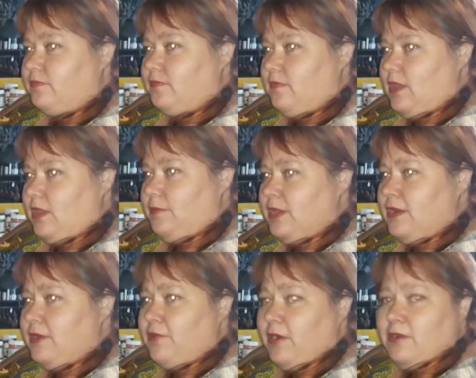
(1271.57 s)
I've been
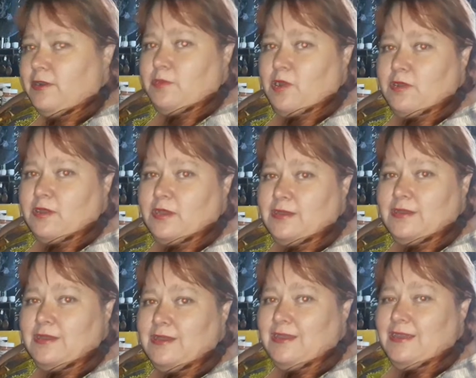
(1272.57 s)
around the block
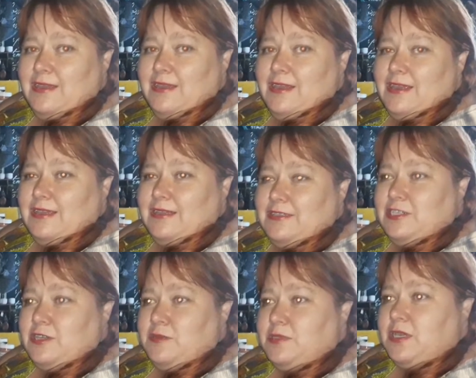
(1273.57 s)
in
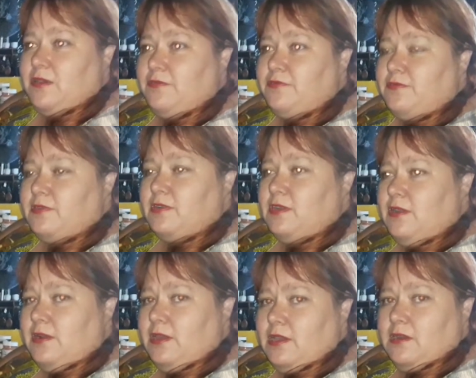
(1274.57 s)
terms of learning a
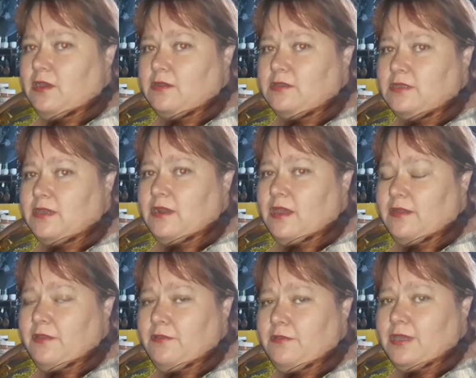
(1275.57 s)
lot, and I don't
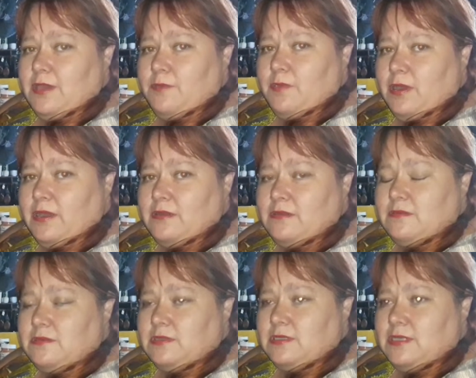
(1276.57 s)
keep my
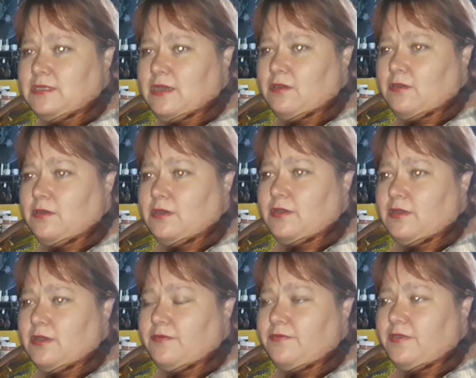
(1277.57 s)
detail
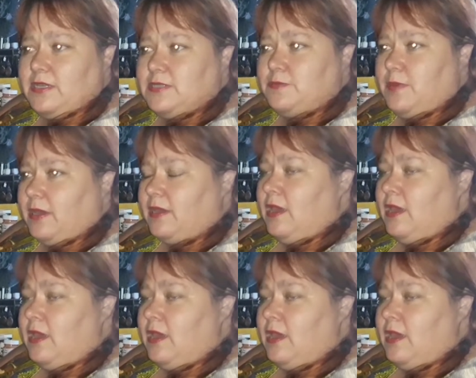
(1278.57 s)
effects back.